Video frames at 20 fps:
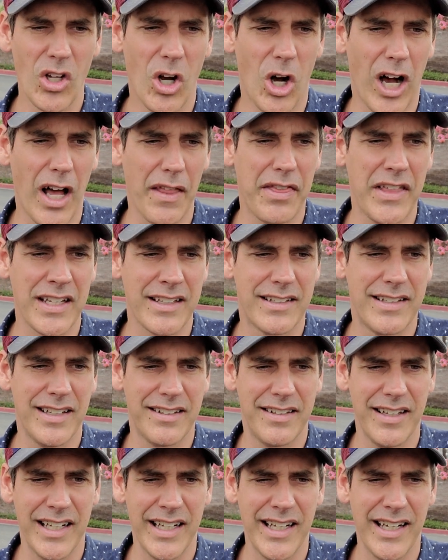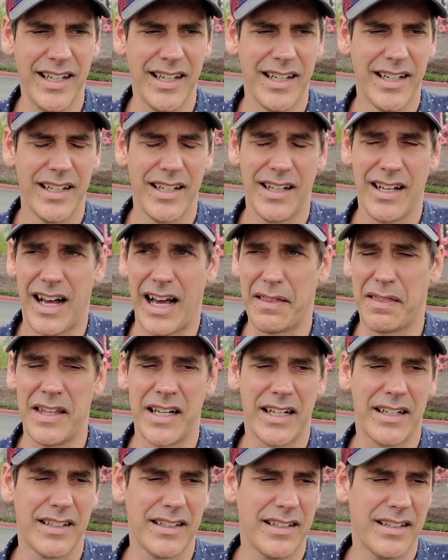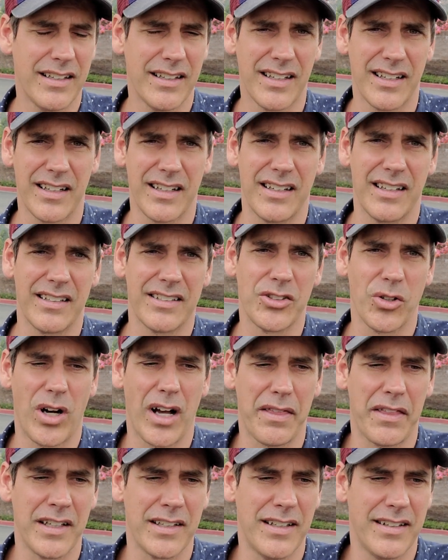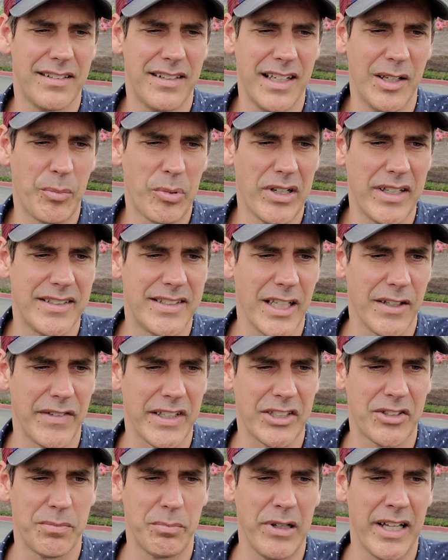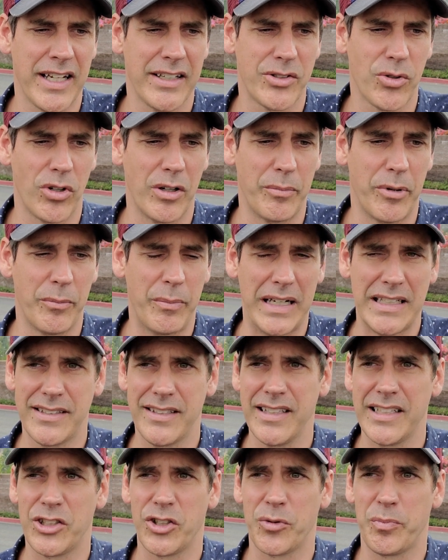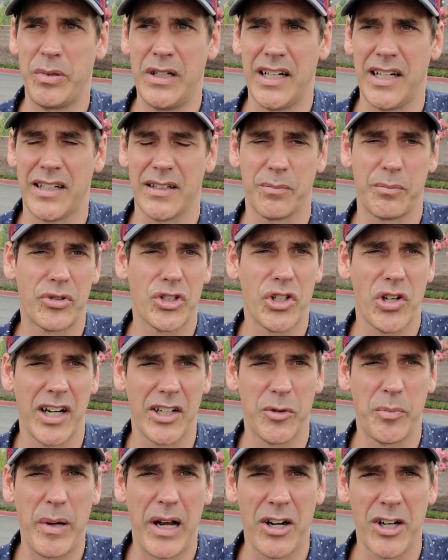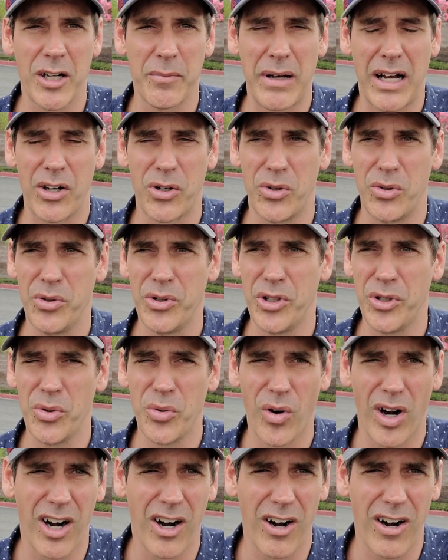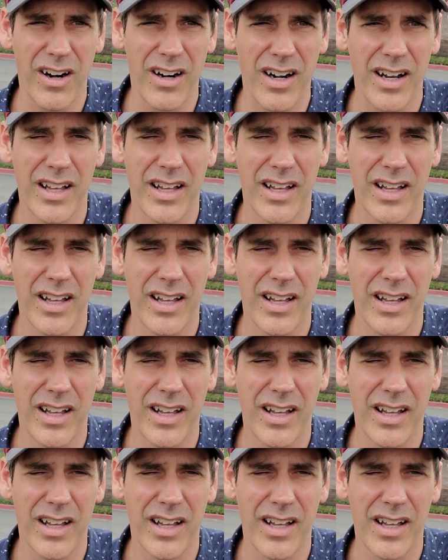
Authenticity, I think. So authenticity, pretty self-explanatory, but basically just being transparent about who you are.